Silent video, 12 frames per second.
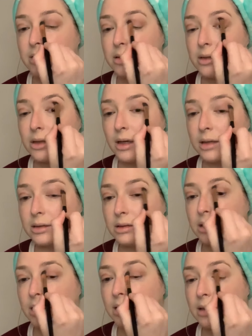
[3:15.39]
just
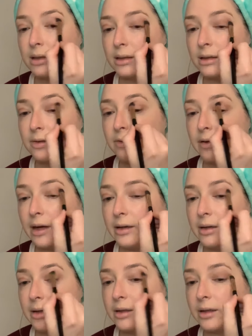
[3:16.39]
define
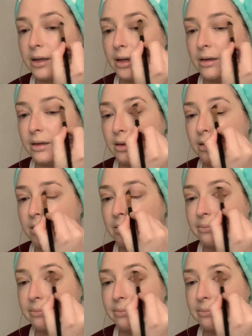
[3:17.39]
your crease.